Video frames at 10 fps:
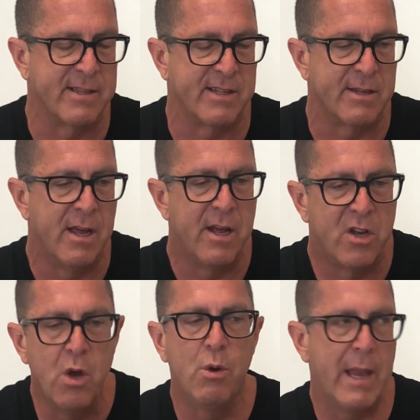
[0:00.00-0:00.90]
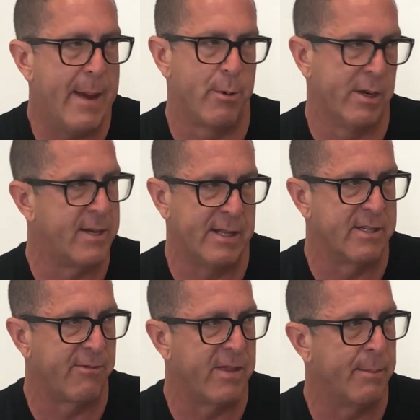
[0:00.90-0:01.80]
because it's too labor
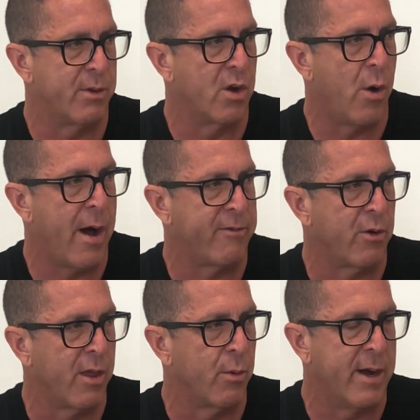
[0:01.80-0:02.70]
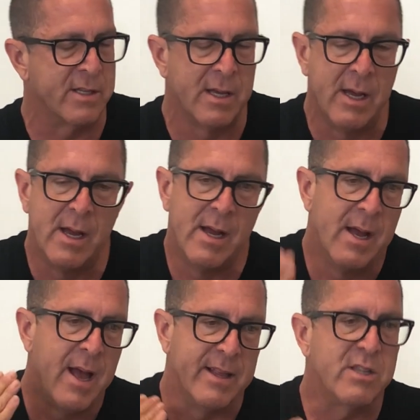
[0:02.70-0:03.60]
intensive for them to go after otherwise.
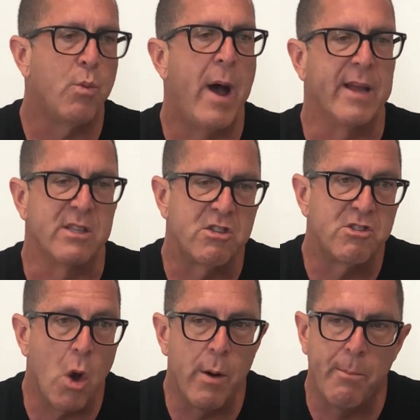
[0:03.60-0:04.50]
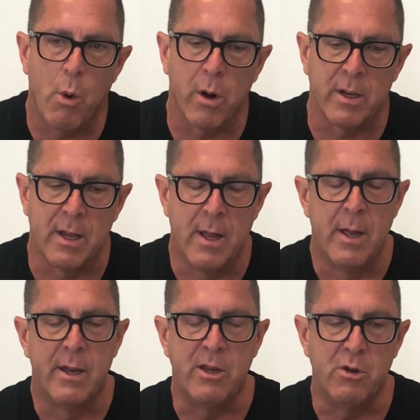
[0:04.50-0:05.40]
This is why it's so important
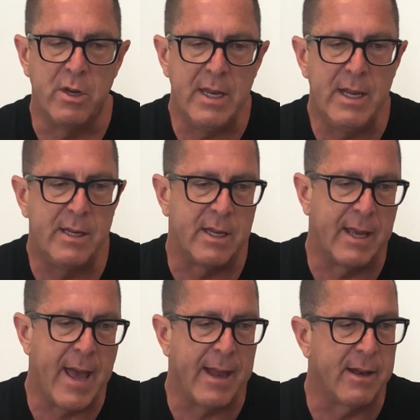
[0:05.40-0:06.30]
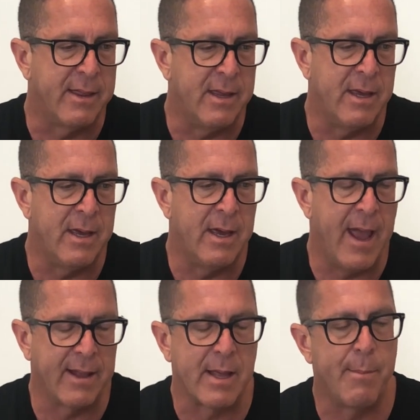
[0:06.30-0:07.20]
that you need to get the
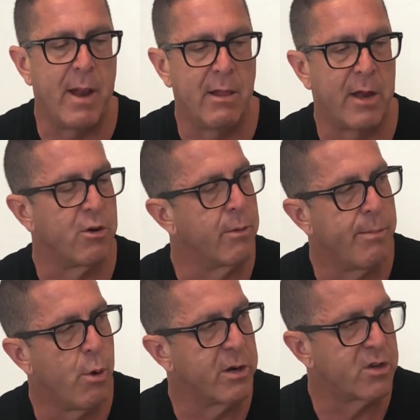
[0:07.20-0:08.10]
anti-money laundering reports